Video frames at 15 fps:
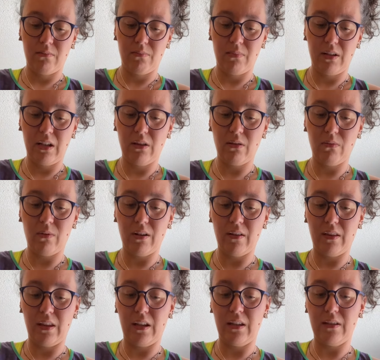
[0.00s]
But either one of
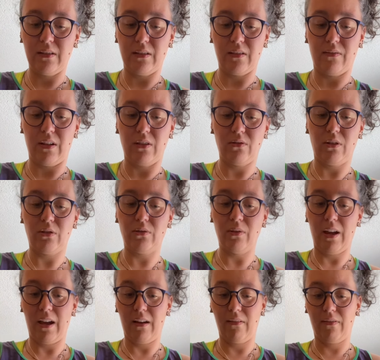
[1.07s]
these is fine. So I do
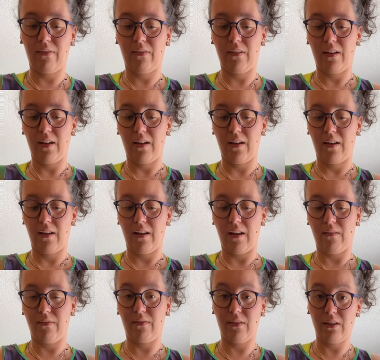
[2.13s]
half
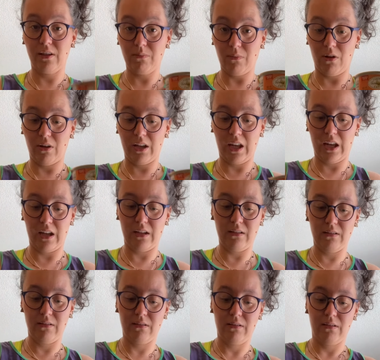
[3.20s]
of the small
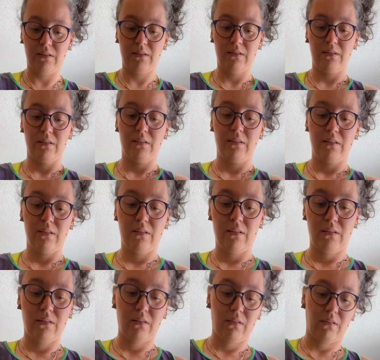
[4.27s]
can
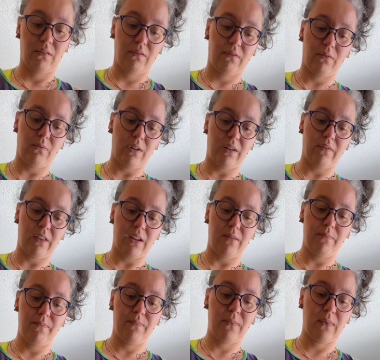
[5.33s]
for one of
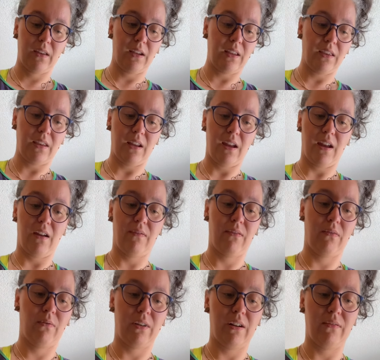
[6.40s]
them, and the half
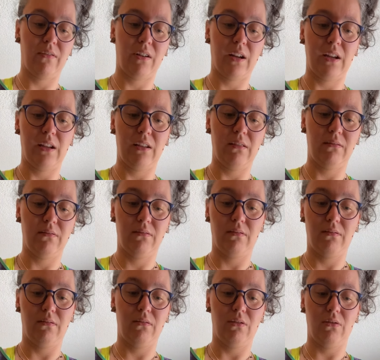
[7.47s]
of whatever I
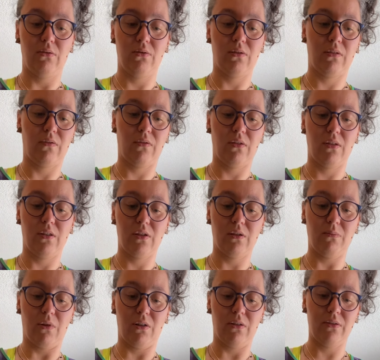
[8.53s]
used for the
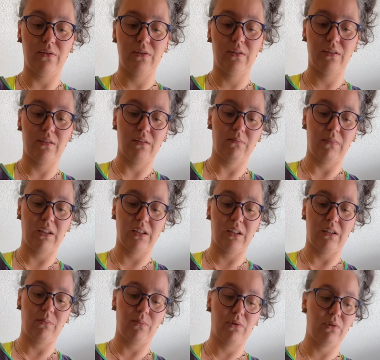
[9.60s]
smalls. Mix it
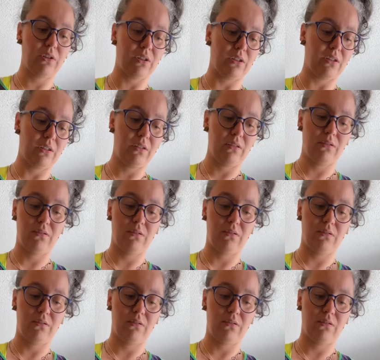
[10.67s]
up real good.